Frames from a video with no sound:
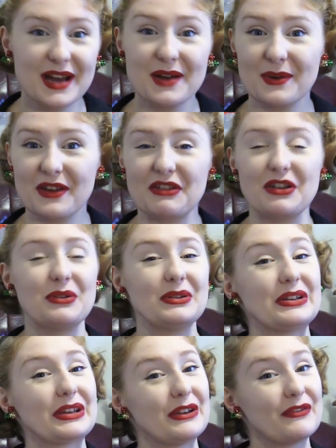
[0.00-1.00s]
Whether you are
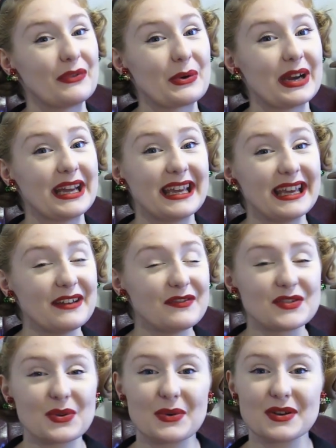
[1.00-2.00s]
looking for a
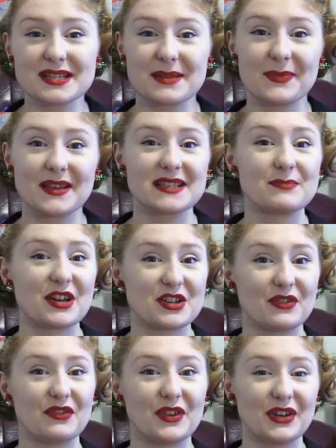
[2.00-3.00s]
gift or something
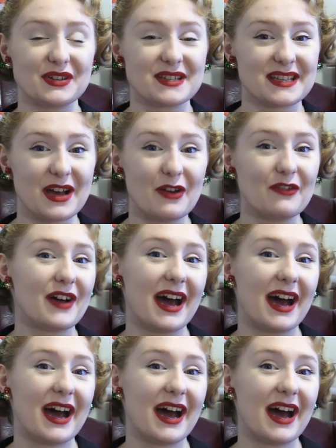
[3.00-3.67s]
special for yourself,